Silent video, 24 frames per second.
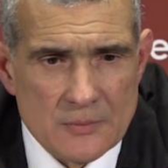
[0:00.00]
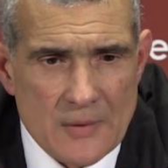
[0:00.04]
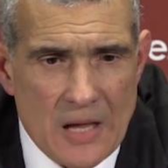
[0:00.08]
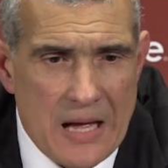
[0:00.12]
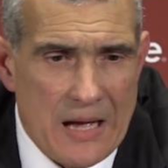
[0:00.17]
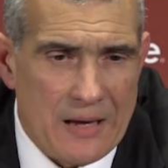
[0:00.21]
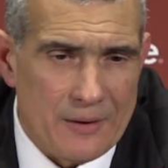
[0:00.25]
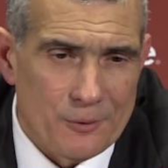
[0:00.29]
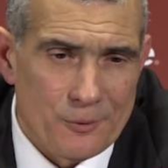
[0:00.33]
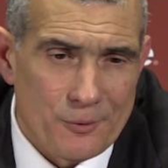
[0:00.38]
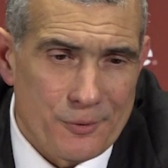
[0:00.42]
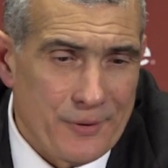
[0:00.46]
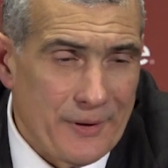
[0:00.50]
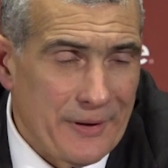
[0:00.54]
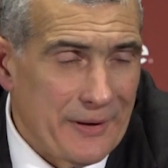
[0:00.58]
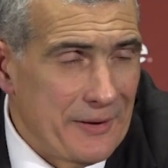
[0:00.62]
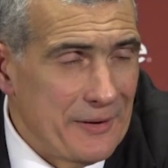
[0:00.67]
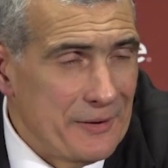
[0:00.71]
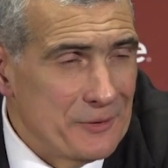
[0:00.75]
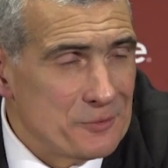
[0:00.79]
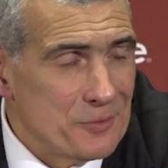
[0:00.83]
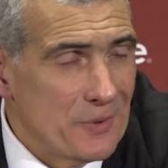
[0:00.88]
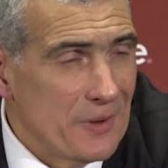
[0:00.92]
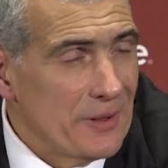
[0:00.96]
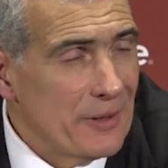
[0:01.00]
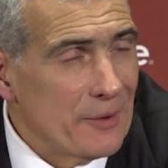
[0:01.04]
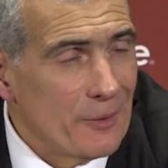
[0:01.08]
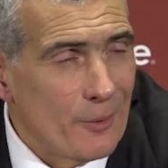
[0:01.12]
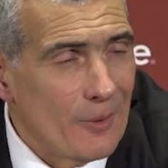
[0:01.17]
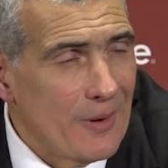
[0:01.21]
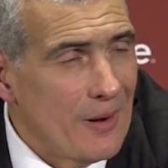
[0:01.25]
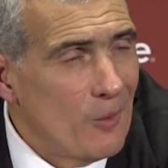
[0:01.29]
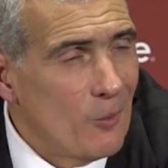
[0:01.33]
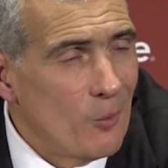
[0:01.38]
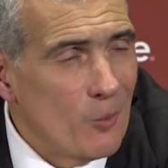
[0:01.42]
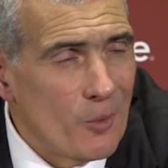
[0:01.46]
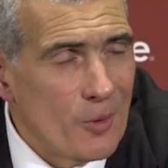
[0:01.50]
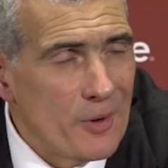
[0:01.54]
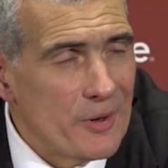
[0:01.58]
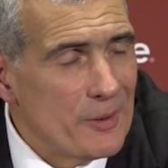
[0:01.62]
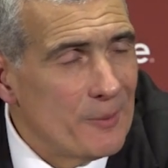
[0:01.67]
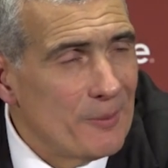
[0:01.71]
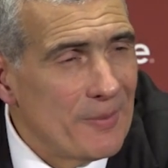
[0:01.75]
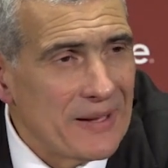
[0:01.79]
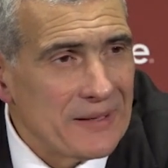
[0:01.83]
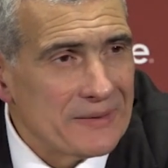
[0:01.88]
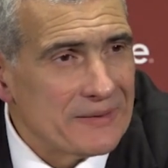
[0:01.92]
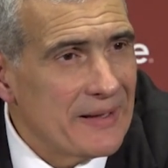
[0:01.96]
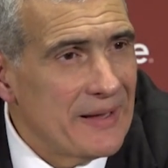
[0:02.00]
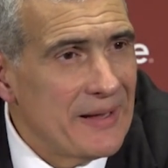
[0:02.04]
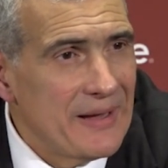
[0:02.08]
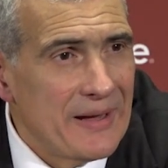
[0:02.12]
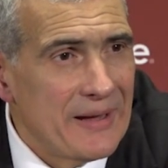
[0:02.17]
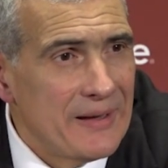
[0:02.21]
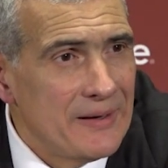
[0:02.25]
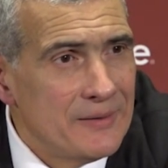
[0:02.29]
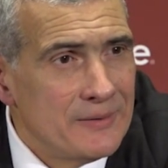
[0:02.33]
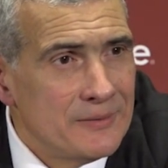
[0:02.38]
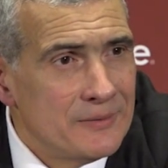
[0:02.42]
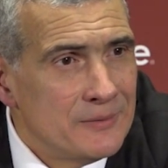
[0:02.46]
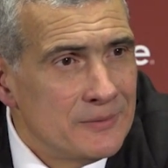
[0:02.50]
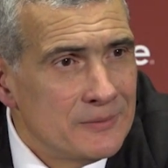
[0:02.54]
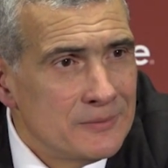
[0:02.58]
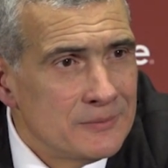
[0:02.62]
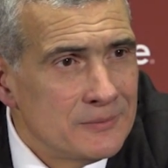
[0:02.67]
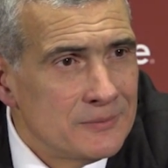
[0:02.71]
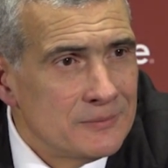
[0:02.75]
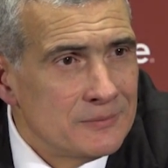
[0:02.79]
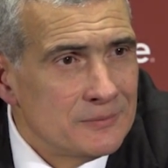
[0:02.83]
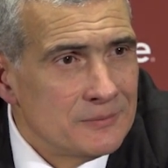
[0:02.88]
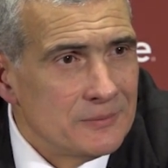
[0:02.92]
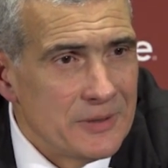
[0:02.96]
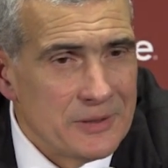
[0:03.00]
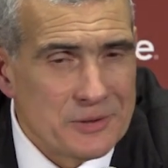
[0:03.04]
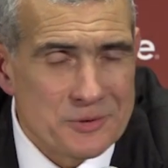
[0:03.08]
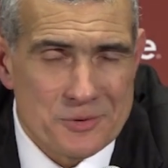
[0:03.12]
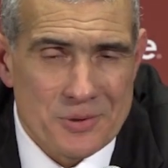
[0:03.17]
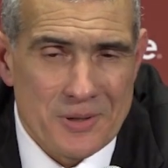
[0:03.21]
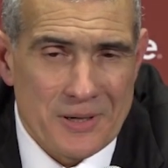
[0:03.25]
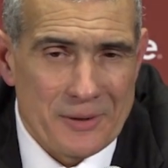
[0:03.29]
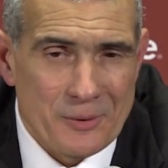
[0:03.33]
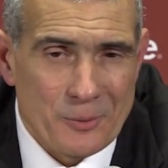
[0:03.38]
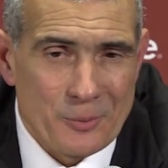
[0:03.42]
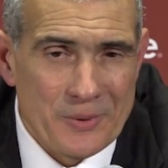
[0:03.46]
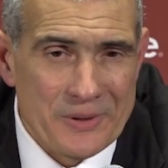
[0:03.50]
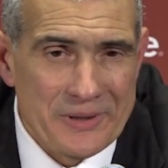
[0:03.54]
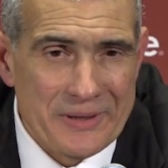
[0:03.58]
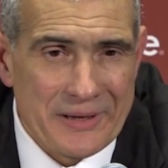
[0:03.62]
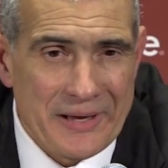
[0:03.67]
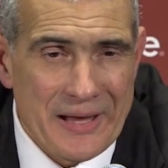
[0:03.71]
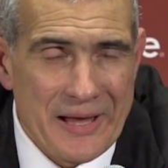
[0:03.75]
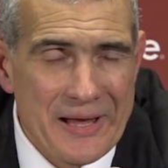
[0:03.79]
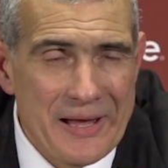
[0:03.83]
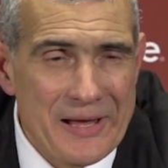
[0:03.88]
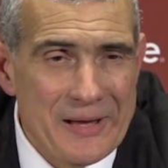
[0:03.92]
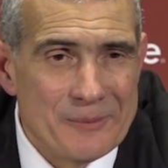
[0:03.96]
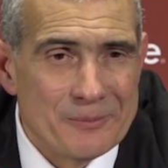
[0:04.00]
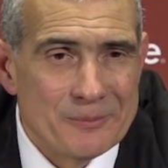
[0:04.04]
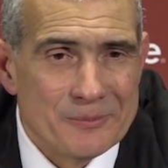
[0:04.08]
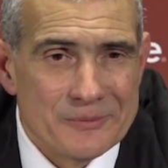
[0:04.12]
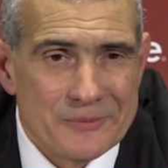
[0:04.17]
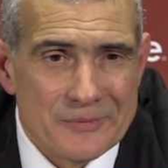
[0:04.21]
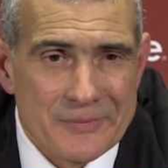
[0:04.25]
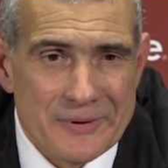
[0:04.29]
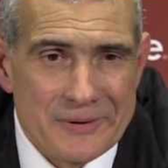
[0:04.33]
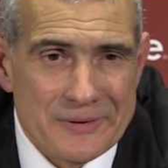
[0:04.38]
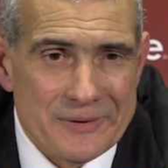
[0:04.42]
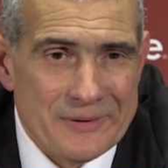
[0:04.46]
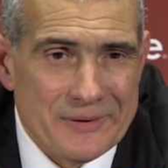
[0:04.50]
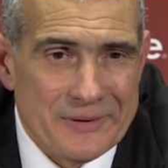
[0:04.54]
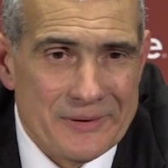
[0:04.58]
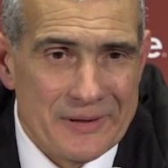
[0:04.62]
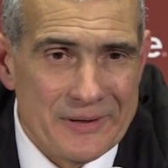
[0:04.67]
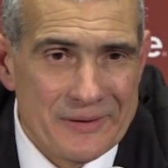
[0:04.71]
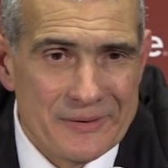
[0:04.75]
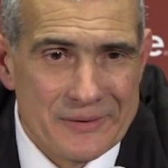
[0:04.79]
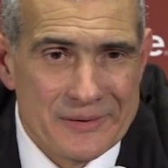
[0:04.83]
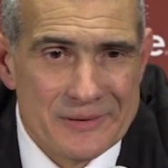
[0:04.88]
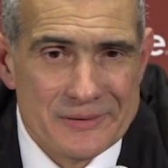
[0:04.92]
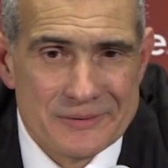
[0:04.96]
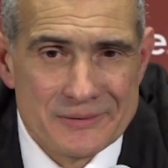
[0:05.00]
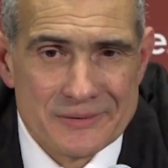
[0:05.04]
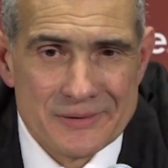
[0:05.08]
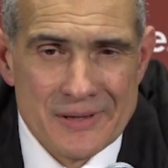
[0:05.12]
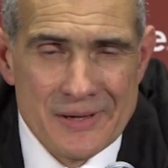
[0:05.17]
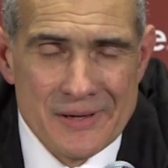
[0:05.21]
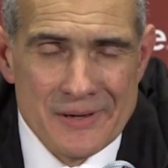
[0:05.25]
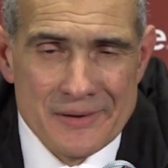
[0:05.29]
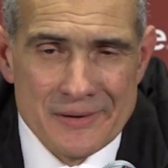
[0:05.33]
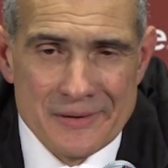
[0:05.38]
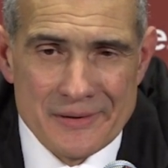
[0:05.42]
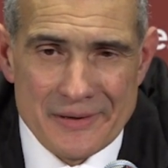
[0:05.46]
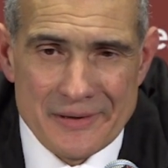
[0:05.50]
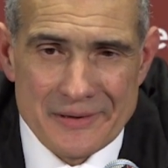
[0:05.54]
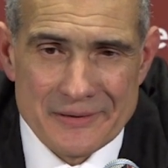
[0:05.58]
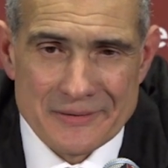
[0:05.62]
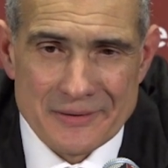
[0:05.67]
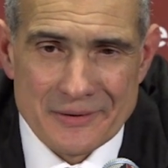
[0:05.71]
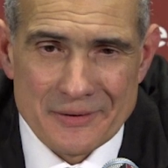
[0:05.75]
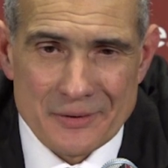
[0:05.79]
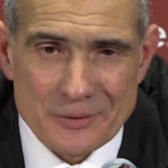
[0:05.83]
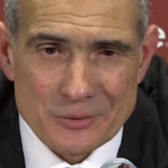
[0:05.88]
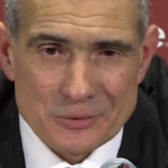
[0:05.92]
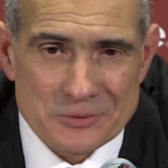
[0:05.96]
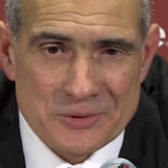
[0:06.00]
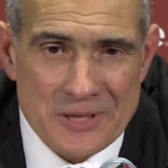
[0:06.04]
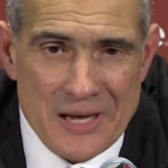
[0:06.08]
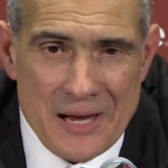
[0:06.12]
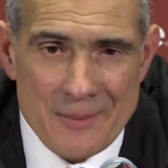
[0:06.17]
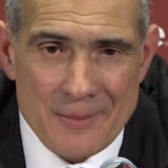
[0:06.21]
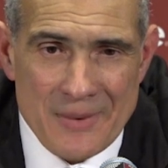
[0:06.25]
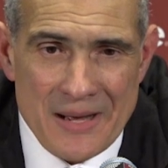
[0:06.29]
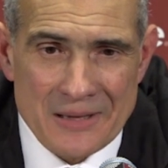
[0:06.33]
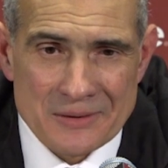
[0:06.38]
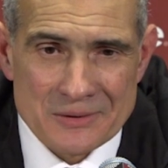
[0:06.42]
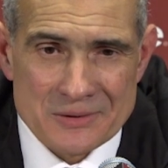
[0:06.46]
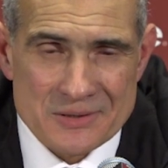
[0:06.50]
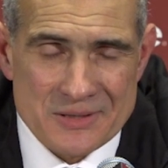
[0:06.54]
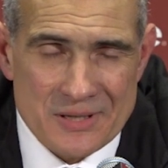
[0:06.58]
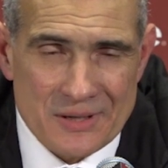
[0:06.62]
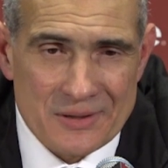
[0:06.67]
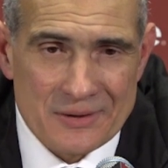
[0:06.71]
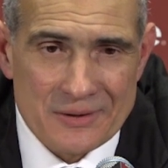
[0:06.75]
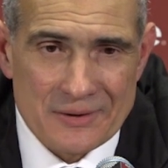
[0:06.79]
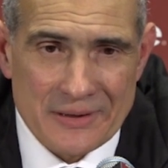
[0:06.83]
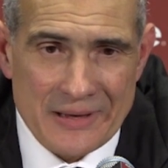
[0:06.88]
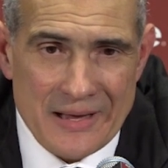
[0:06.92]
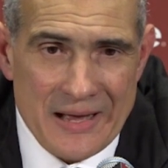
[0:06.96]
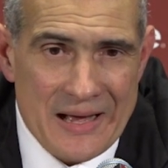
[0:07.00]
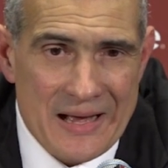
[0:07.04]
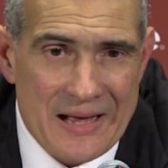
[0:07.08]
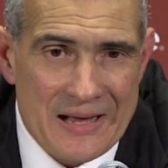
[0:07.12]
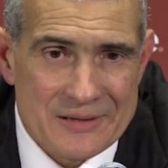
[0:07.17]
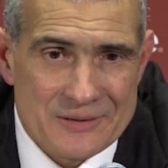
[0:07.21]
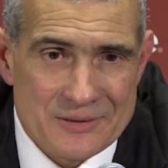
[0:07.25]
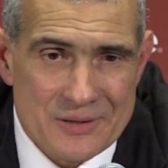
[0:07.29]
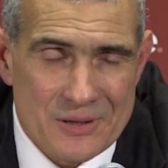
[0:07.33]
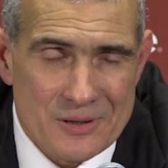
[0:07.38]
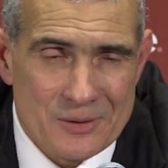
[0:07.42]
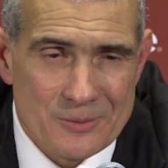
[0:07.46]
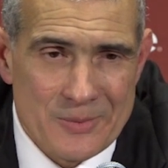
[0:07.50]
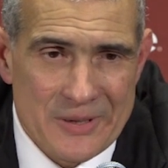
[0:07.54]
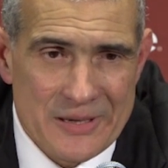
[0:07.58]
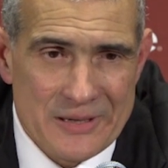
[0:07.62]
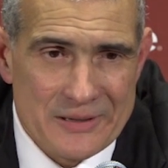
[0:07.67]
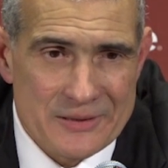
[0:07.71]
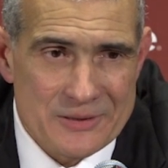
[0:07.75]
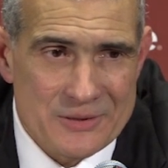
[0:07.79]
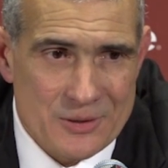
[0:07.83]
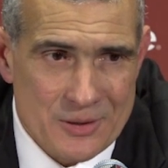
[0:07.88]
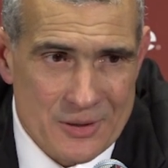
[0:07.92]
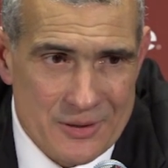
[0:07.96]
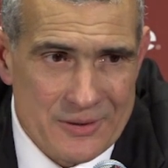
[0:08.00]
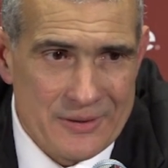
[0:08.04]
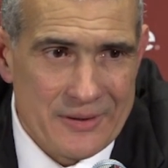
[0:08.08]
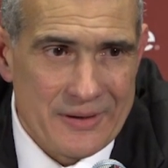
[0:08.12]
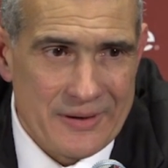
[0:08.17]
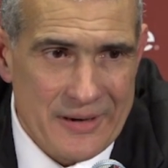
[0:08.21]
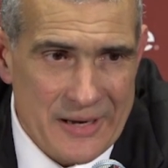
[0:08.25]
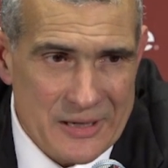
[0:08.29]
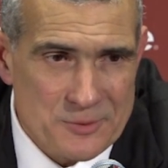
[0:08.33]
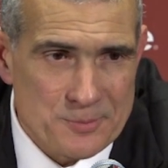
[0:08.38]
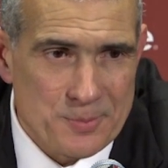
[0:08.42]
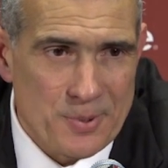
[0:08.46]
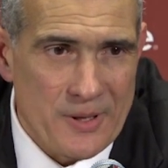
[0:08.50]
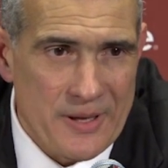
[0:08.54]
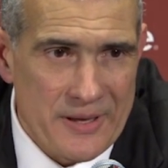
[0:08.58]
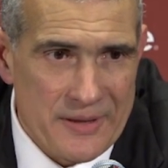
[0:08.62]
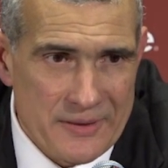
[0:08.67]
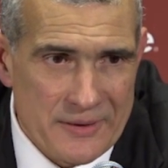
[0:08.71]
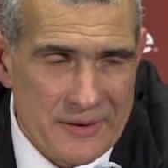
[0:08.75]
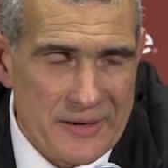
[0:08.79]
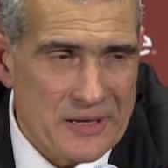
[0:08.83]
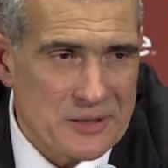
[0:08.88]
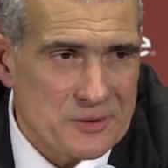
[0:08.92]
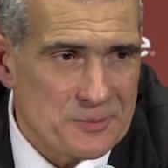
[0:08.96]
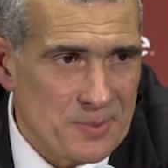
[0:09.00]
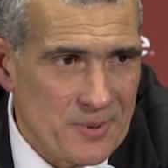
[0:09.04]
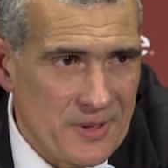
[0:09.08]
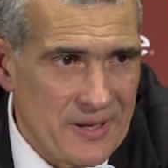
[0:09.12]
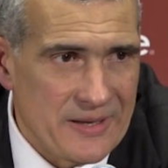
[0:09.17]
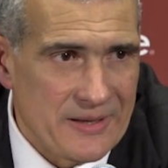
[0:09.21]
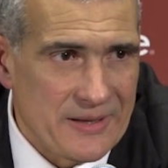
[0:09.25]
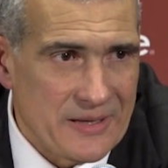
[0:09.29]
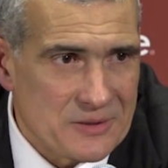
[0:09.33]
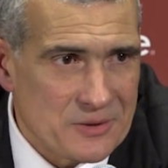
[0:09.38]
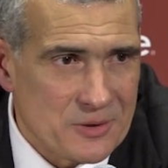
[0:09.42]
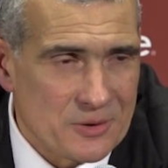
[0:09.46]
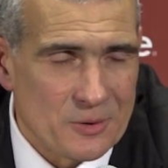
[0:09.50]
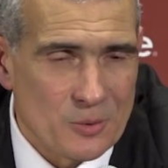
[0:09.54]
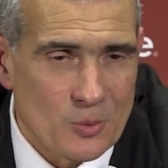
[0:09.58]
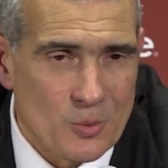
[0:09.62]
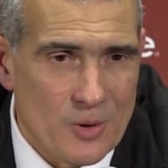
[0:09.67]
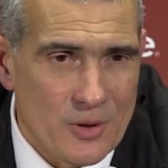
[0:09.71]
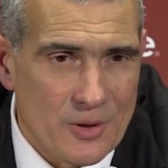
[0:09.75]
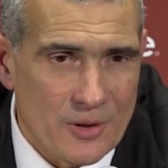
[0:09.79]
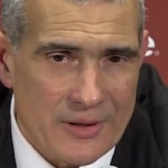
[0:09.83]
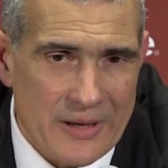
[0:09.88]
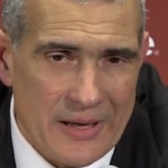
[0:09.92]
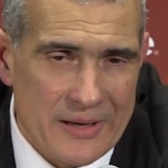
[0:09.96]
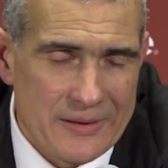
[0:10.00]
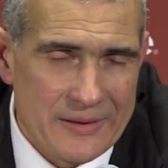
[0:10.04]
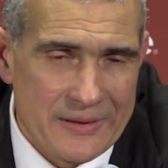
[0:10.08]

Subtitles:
I don't think he's running around worried about that. He's trying to win the game. You know, he's in those timeouts telling the guys, yo, man, it's good. The next play, that's going to work.